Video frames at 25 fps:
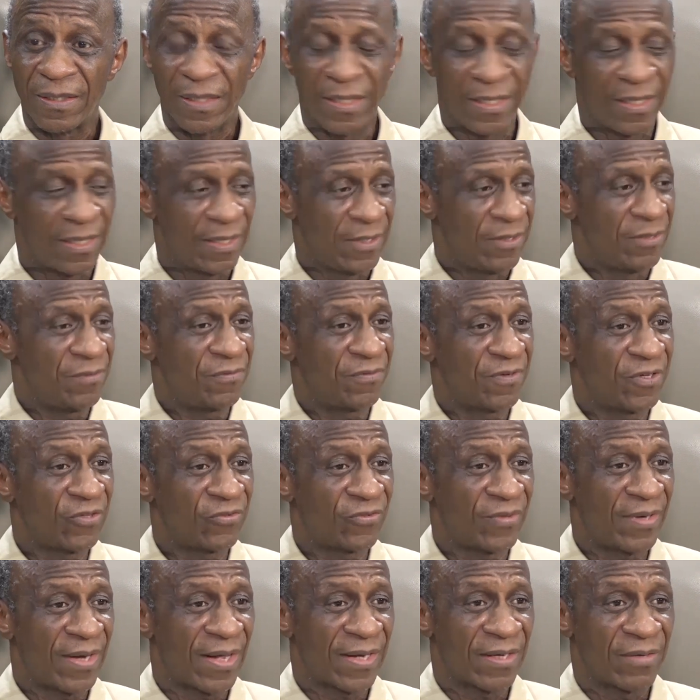A
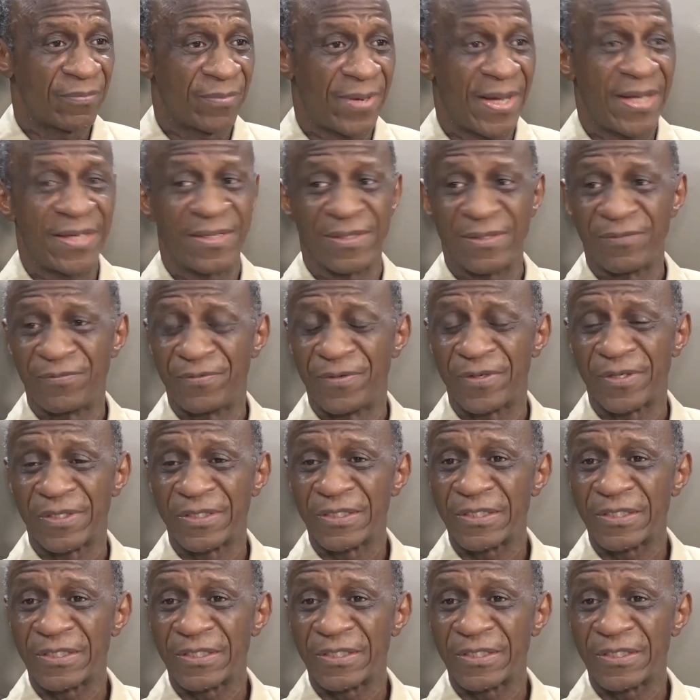university like Ibadan, for